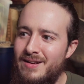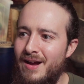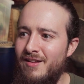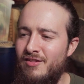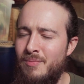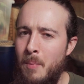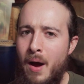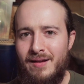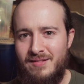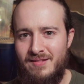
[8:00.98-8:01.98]
nice,
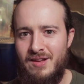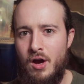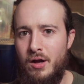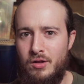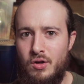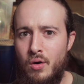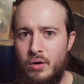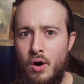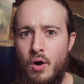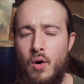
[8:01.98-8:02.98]
spicy hot
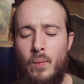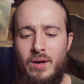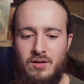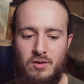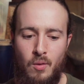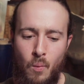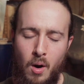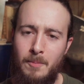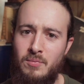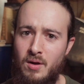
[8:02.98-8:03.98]
cocoa with the
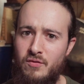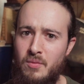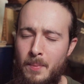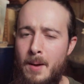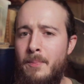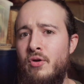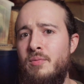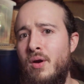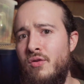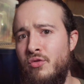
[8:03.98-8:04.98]
warmth of the peppers,
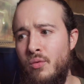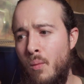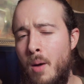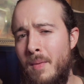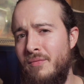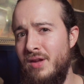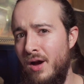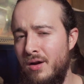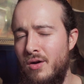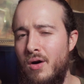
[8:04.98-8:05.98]
but also the warmth of the
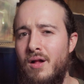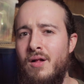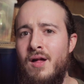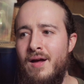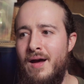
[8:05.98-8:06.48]
alcohol.